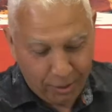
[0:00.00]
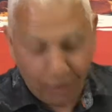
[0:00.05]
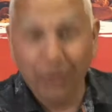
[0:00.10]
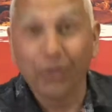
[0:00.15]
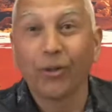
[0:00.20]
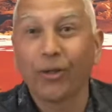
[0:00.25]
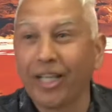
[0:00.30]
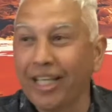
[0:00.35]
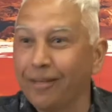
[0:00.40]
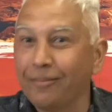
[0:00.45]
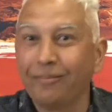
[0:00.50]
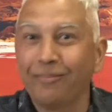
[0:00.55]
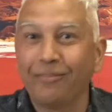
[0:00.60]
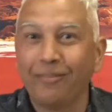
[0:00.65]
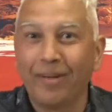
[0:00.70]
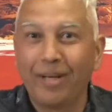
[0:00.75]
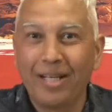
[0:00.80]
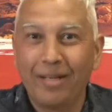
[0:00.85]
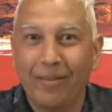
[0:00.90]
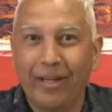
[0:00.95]
still get
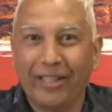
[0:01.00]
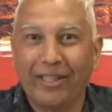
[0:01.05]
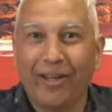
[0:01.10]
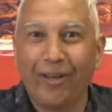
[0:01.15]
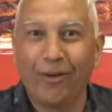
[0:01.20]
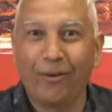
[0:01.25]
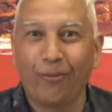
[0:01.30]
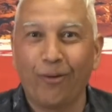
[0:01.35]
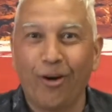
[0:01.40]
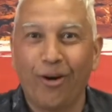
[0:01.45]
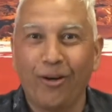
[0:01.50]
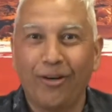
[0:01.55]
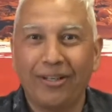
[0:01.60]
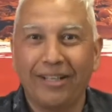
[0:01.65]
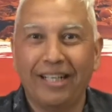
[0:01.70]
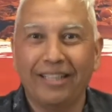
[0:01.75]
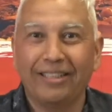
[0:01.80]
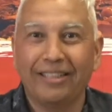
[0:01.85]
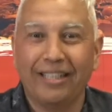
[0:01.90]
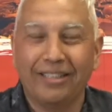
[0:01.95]
my title wrong.
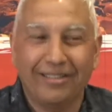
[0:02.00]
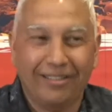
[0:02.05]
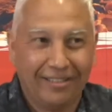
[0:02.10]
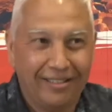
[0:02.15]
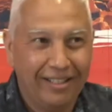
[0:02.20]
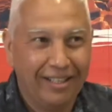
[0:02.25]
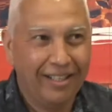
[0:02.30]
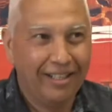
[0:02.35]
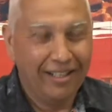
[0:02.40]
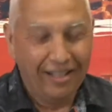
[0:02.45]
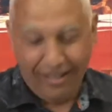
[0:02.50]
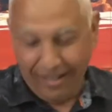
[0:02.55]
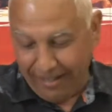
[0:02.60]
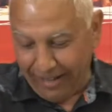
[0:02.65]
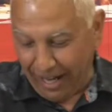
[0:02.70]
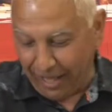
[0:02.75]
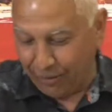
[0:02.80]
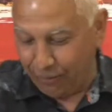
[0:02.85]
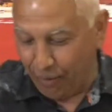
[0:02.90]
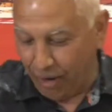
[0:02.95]

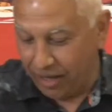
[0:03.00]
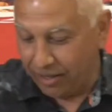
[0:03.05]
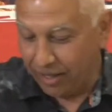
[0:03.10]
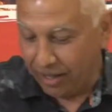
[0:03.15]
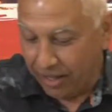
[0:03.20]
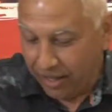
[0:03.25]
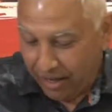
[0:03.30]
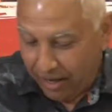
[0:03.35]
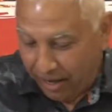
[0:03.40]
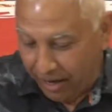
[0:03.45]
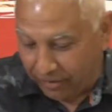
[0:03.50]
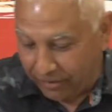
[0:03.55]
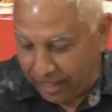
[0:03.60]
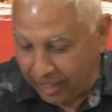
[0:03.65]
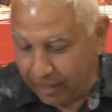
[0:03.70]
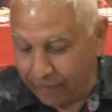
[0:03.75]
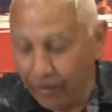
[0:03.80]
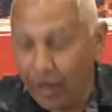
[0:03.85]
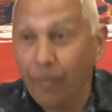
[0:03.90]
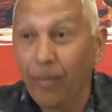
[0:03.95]
That's fine. Thank
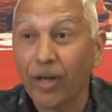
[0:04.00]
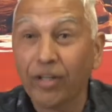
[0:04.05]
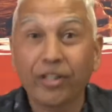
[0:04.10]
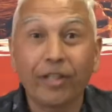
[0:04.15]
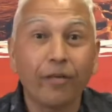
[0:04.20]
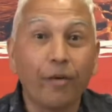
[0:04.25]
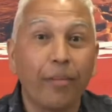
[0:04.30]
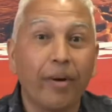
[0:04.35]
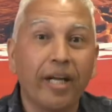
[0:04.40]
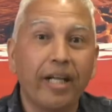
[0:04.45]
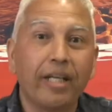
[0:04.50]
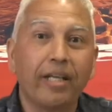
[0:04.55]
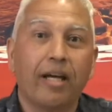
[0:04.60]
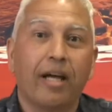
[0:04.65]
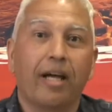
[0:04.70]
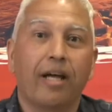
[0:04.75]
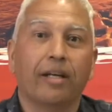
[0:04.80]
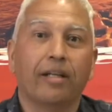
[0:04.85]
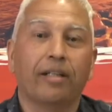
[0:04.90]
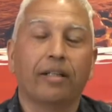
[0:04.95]
you very much, everybody.
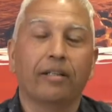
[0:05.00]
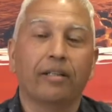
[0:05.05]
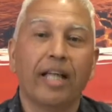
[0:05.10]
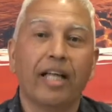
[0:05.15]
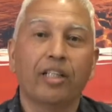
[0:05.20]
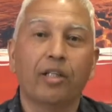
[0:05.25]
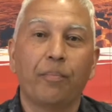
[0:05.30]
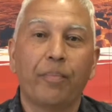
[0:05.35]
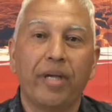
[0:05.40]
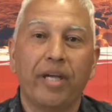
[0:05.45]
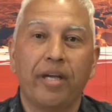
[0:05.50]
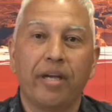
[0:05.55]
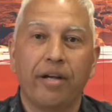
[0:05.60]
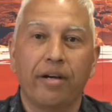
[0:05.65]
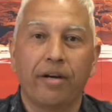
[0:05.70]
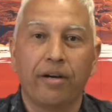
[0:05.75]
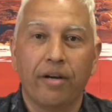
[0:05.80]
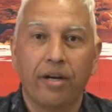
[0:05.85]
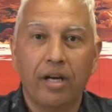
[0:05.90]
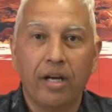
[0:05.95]
Glad to be
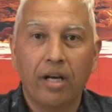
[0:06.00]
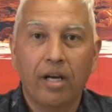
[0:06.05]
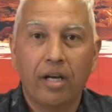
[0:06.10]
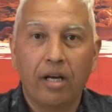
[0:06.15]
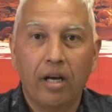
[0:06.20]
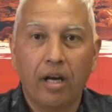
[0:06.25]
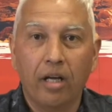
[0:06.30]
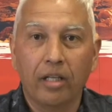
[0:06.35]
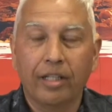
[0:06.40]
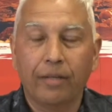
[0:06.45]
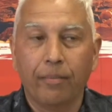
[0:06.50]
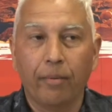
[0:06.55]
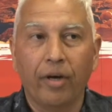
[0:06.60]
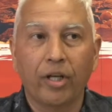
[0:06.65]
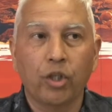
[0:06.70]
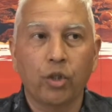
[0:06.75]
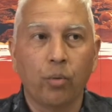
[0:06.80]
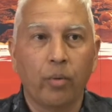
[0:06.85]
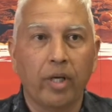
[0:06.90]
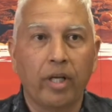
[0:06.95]
here. I can
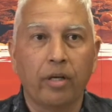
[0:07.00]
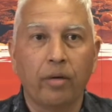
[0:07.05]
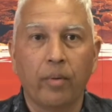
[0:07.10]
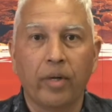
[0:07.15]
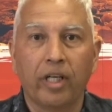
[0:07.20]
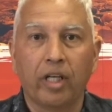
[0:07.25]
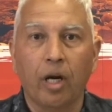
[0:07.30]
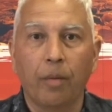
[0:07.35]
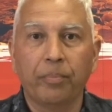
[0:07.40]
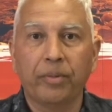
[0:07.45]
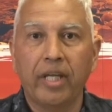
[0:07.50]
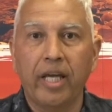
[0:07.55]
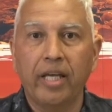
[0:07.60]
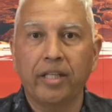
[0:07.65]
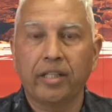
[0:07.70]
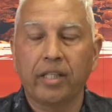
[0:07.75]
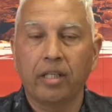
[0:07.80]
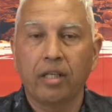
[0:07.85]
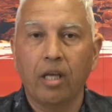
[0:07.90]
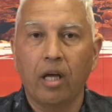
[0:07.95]
provide you with an
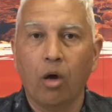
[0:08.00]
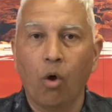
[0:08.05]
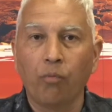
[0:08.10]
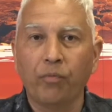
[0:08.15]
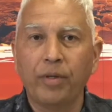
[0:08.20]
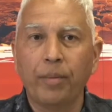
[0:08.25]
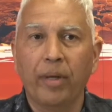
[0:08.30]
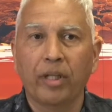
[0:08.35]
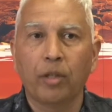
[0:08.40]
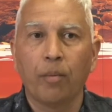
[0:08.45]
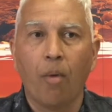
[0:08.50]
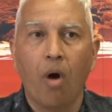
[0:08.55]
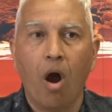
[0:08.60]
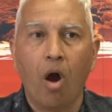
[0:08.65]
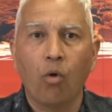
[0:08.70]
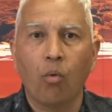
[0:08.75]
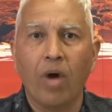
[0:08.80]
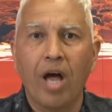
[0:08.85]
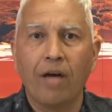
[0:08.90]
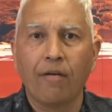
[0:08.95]
update, and hopefully by
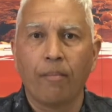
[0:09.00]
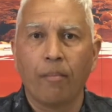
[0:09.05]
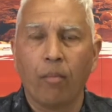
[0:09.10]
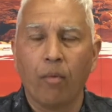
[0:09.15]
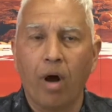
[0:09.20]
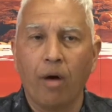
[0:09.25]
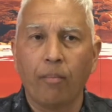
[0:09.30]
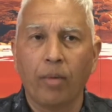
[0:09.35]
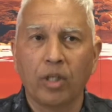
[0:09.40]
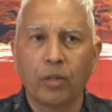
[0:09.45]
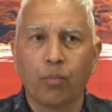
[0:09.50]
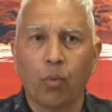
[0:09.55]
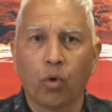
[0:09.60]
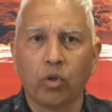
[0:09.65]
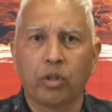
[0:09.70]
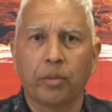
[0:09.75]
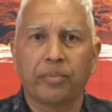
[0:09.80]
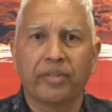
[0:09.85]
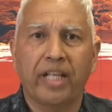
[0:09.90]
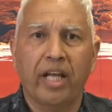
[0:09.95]
tomorrow we'll have a much more
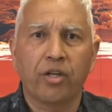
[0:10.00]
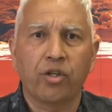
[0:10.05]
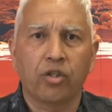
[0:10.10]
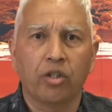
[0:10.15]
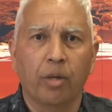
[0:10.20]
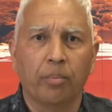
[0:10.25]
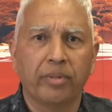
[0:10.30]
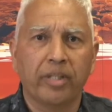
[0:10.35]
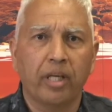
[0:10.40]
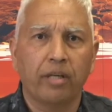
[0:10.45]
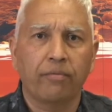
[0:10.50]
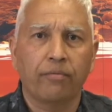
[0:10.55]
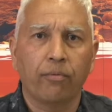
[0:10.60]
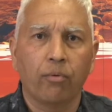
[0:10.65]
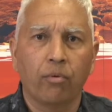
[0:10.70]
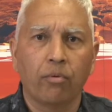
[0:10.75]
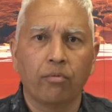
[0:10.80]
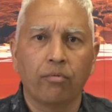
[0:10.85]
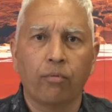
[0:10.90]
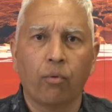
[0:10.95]
substantial update
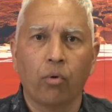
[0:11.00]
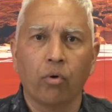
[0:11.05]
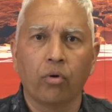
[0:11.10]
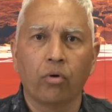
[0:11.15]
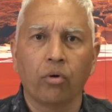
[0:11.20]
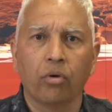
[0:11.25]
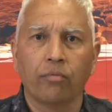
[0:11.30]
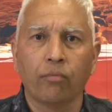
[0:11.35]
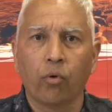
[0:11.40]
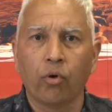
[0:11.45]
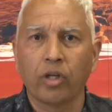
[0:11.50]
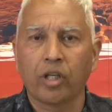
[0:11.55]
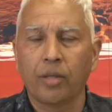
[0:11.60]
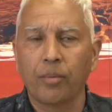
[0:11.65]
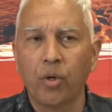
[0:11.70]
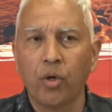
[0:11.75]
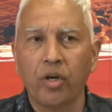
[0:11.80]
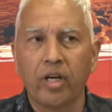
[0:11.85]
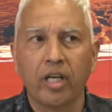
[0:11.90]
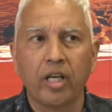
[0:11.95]
for the
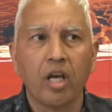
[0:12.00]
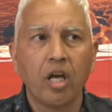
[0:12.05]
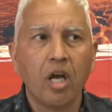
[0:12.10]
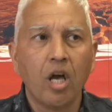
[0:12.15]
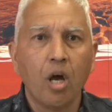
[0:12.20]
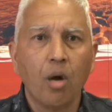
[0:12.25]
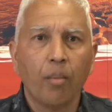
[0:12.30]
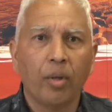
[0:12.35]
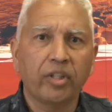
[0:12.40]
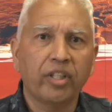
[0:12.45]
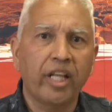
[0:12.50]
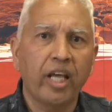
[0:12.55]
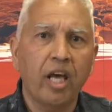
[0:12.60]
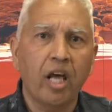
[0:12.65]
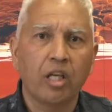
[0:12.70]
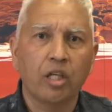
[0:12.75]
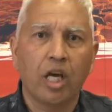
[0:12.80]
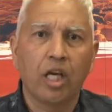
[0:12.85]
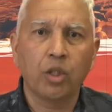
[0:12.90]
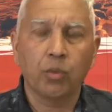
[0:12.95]
community. But today
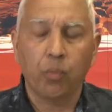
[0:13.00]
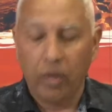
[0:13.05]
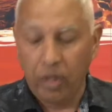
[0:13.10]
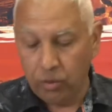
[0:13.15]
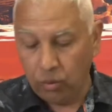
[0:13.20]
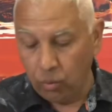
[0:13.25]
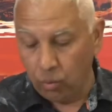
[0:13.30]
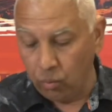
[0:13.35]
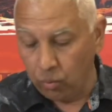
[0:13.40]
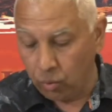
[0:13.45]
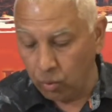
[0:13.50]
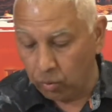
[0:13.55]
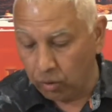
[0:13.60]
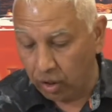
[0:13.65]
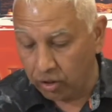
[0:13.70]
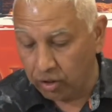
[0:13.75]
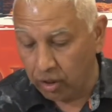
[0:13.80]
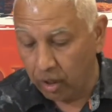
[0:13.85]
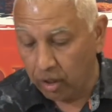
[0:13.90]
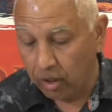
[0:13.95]
I just wanted to
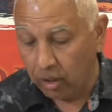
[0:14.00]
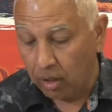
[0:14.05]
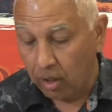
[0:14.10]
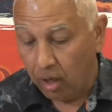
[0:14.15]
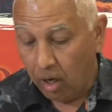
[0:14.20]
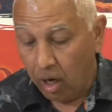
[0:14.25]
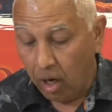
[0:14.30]
touch on